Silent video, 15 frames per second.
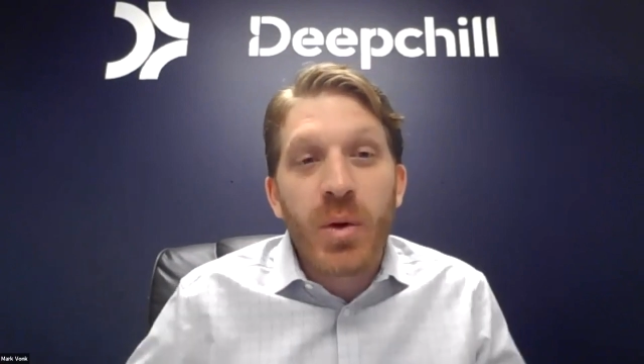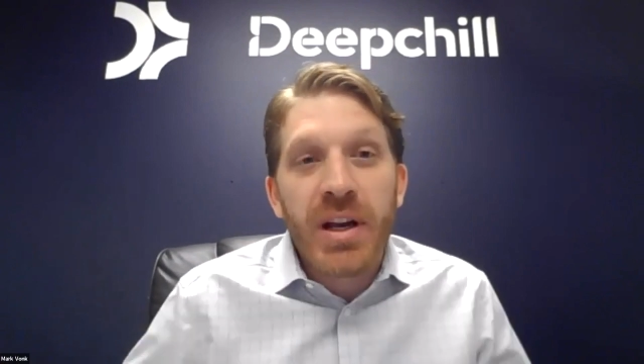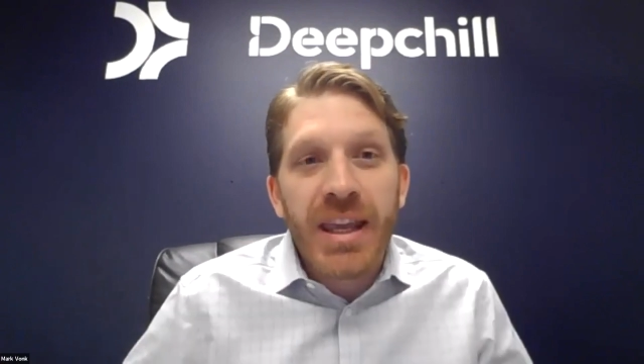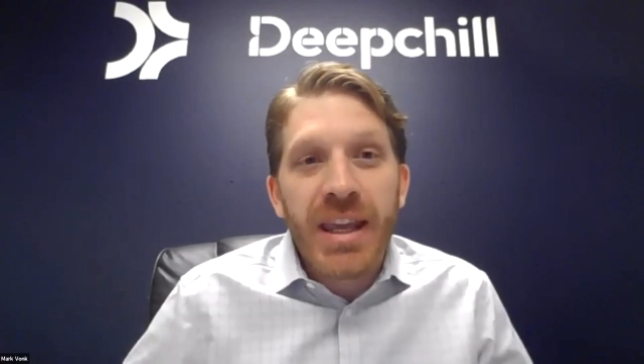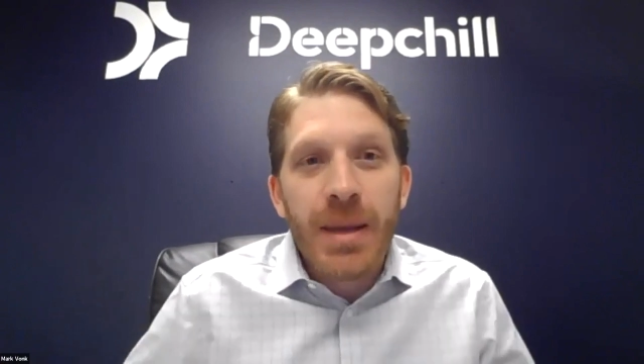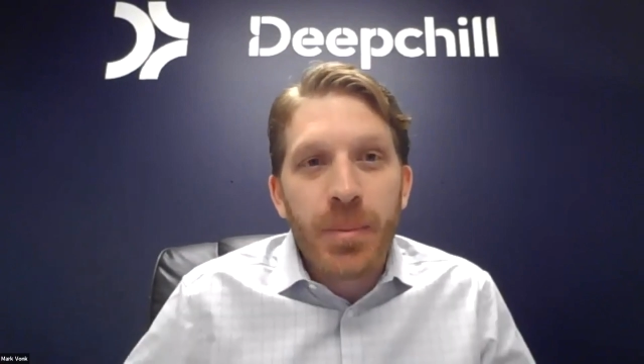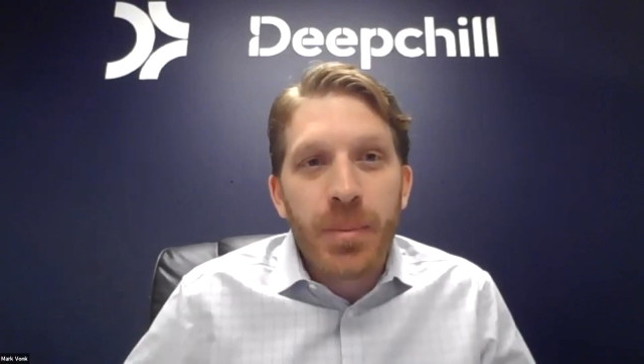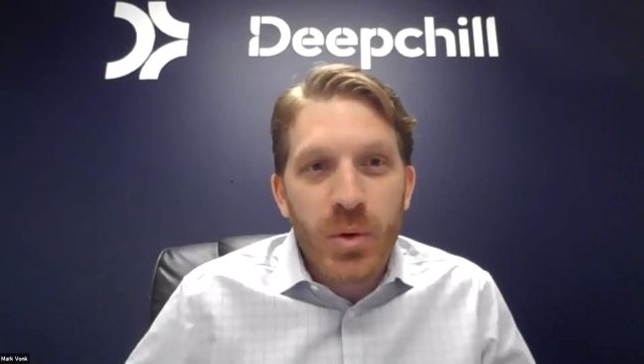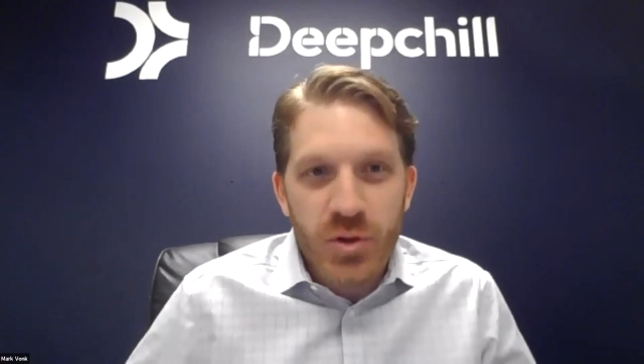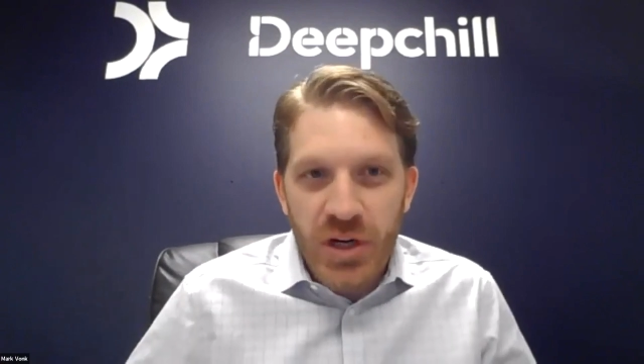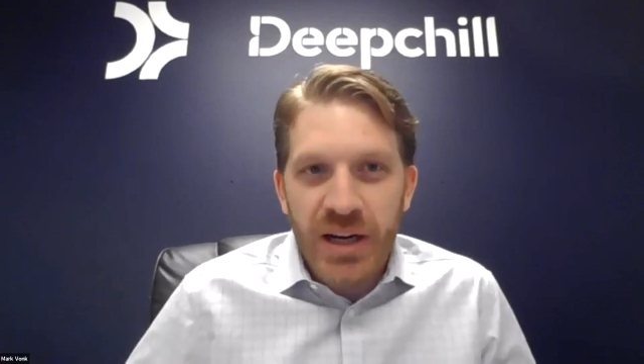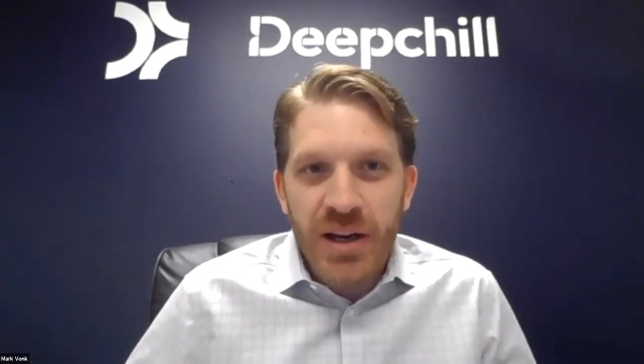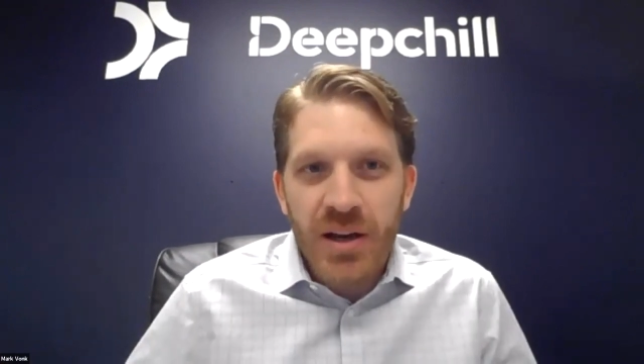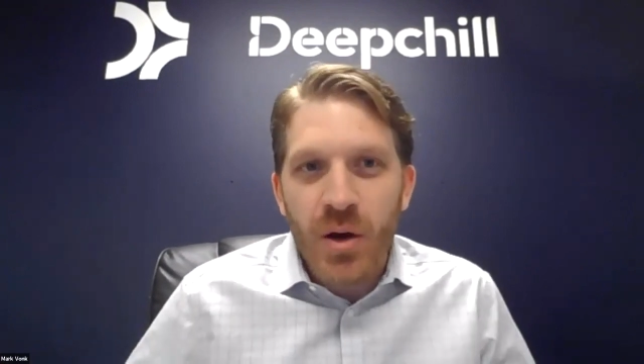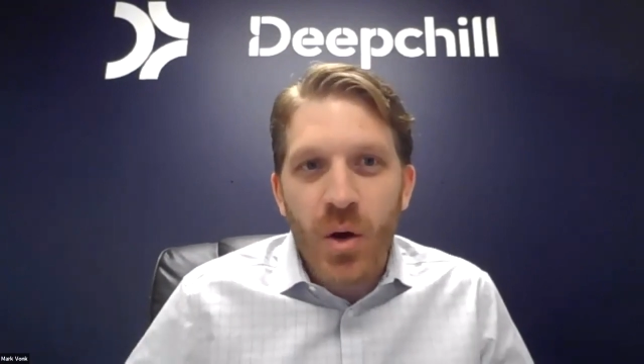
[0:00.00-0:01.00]
you want to keep your
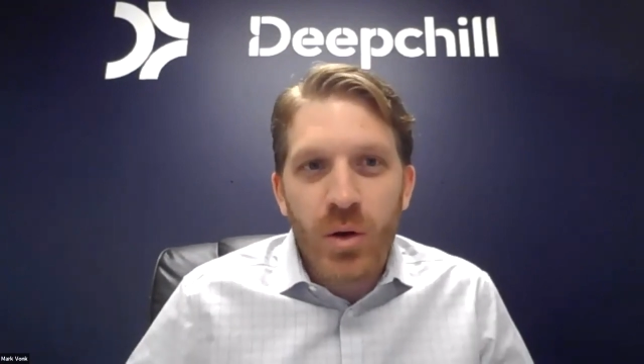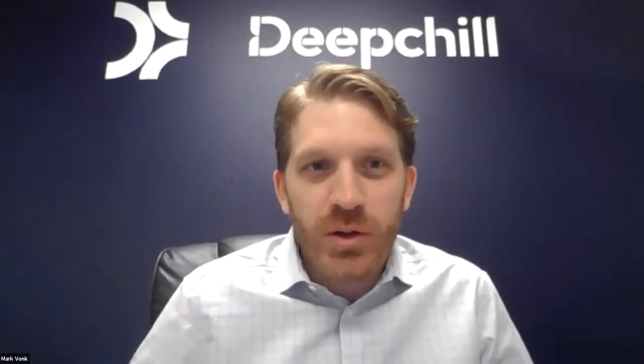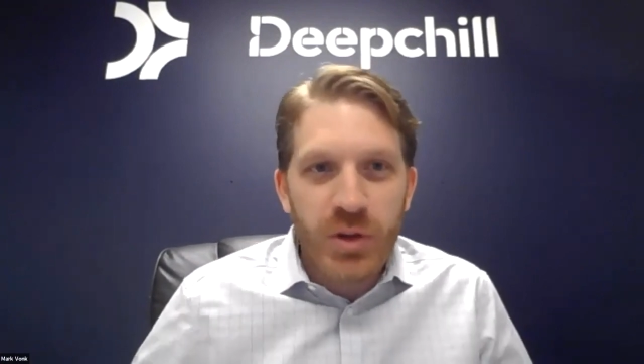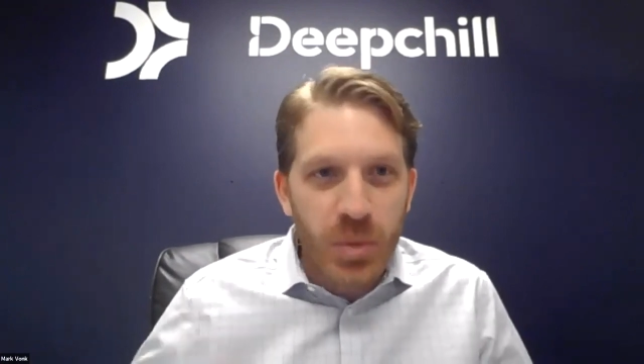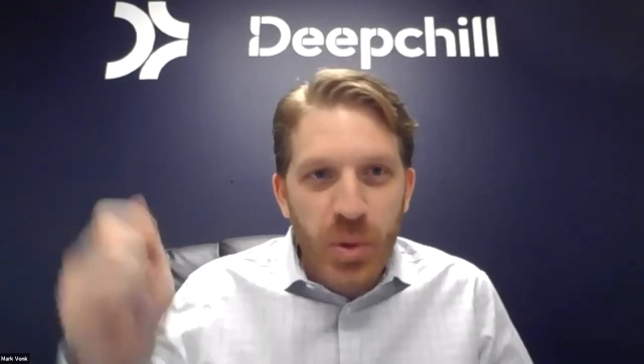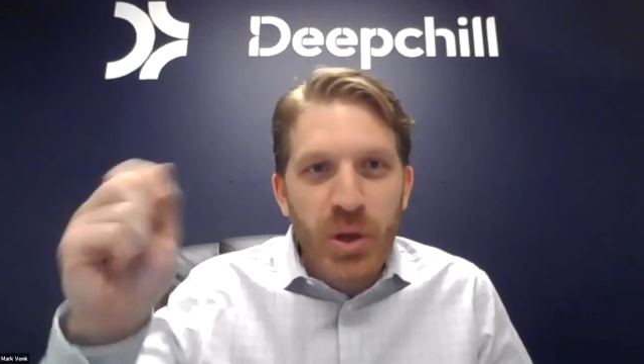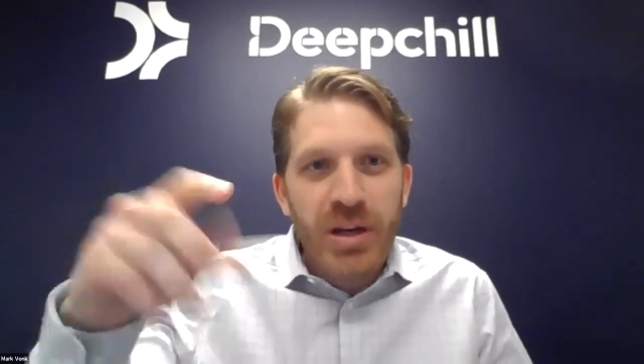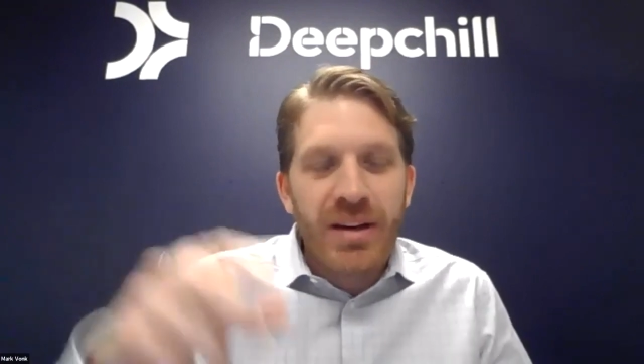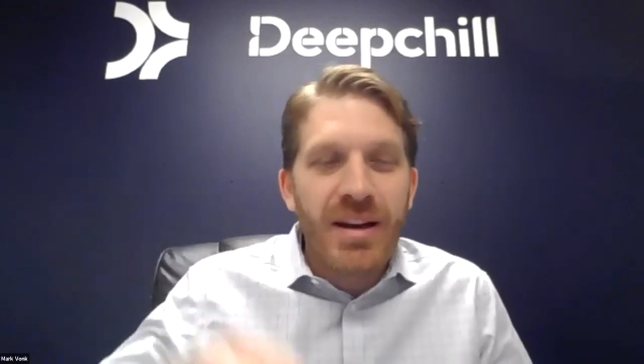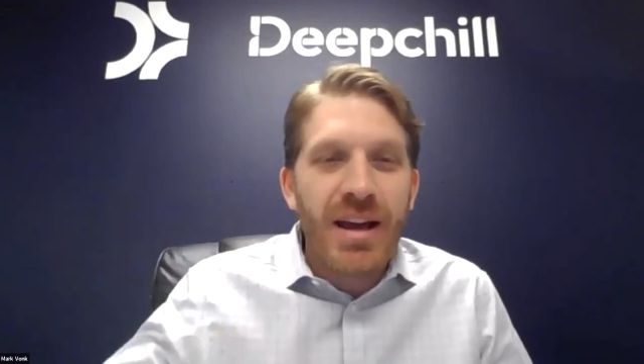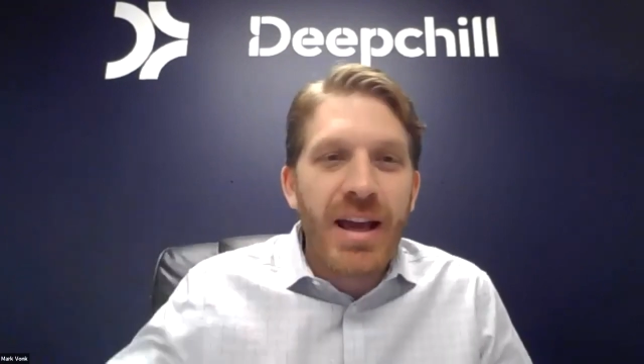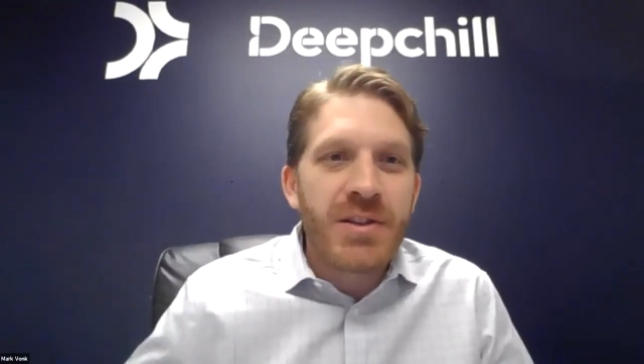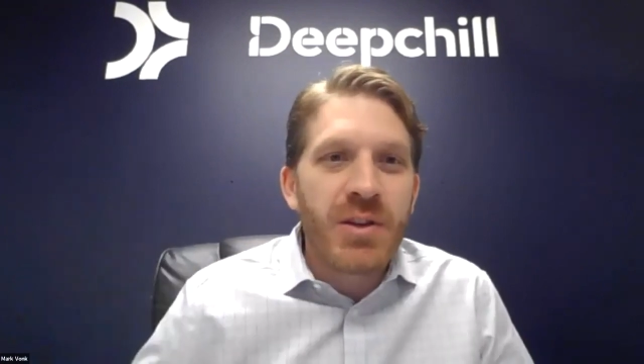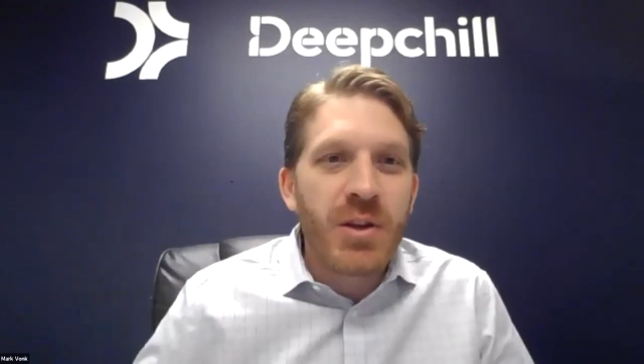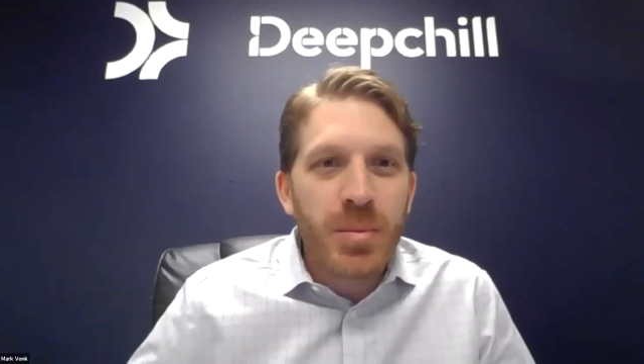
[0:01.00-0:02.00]
drink cold, you put in an
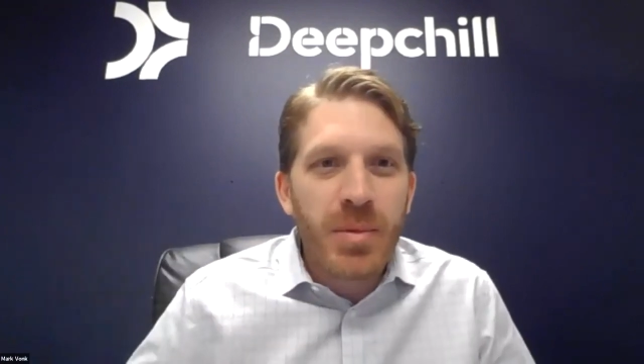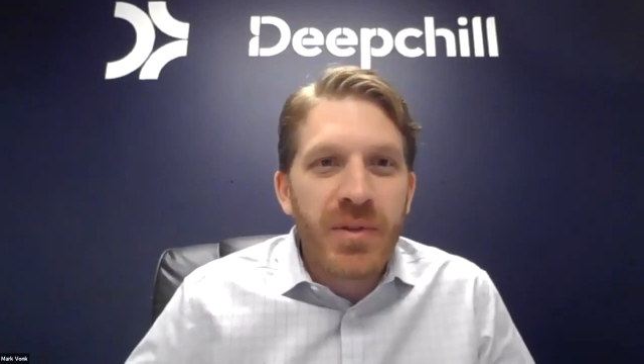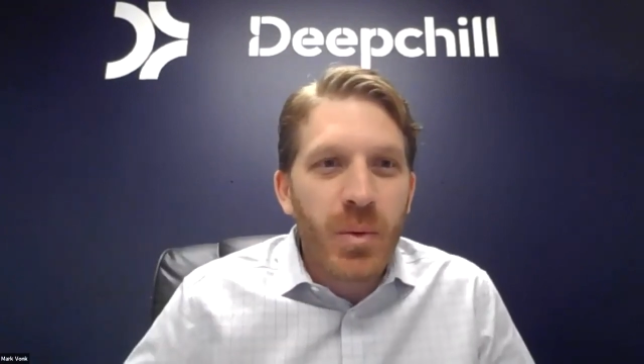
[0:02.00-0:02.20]
ice cube.